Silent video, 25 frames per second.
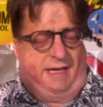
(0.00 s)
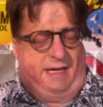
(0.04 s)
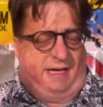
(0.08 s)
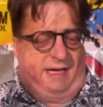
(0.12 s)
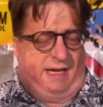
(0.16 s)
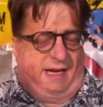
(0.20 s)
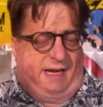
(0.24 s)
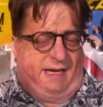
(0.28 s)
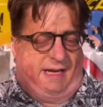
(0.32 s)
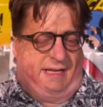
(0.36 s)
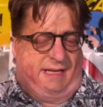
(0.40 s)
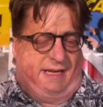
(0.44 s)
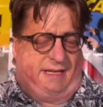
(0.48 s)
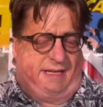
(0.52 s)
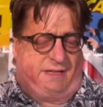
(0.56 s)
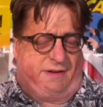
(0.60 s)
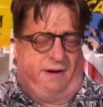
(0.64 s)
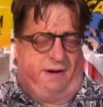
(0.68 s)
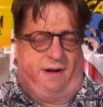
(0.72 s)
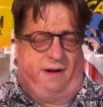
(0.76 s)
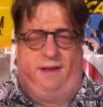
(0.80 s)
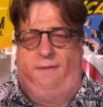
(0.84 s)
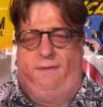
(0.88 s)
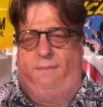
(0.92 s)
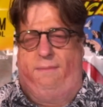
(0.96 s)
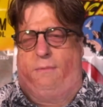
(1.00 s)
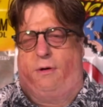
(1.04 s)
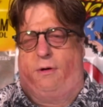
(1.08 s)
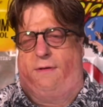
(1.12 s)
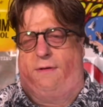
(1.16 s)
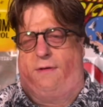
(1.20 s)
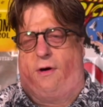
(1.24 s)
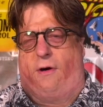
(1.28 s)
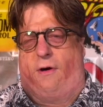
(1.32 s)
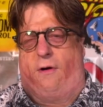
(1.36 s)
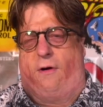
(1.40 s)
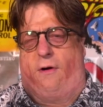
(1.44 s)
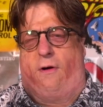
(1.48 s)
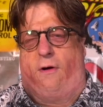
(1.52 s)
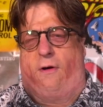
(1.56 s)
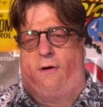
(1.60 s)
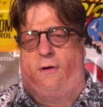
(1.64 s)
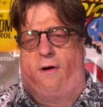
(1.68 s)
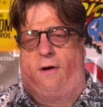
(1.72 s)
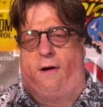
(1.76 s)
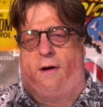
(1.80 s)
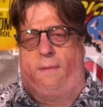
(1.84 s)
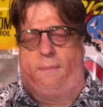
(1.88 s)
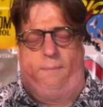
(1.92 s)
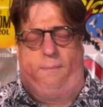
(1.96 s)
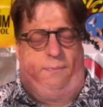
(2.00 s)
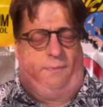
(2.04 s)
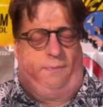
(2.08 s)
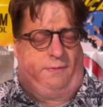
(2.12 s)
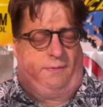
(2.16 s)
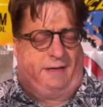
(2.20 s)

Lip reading: It's more of a horror,